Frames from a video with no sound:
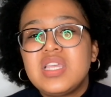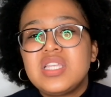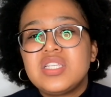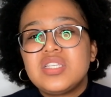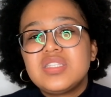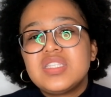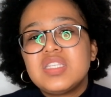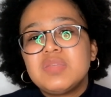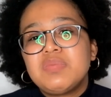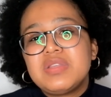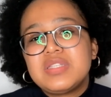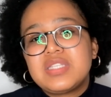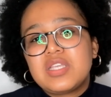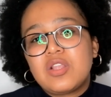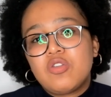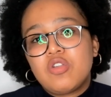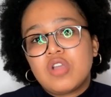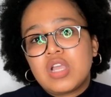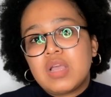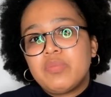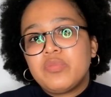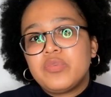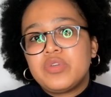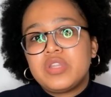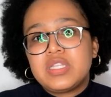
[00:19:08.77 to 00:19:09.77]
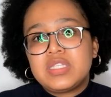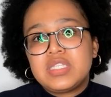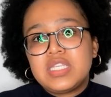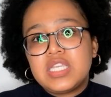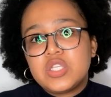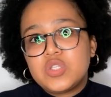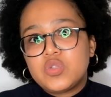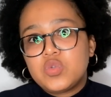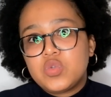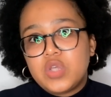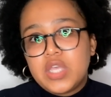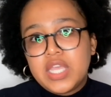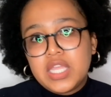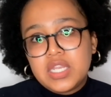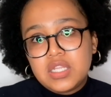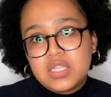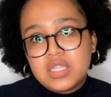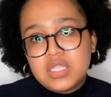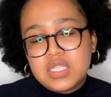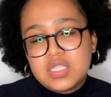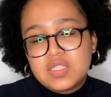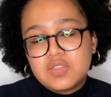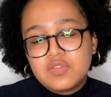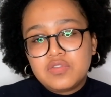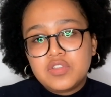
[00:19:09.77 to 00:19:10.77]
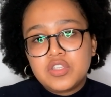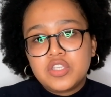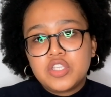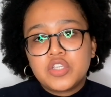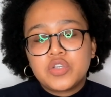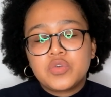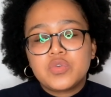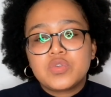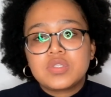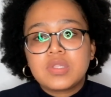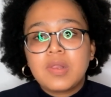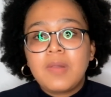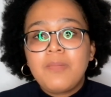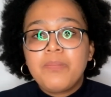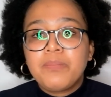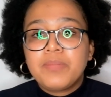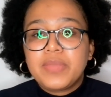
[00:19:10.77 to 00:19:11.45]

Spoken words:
Just depends how long I'm going to take to edit these videos,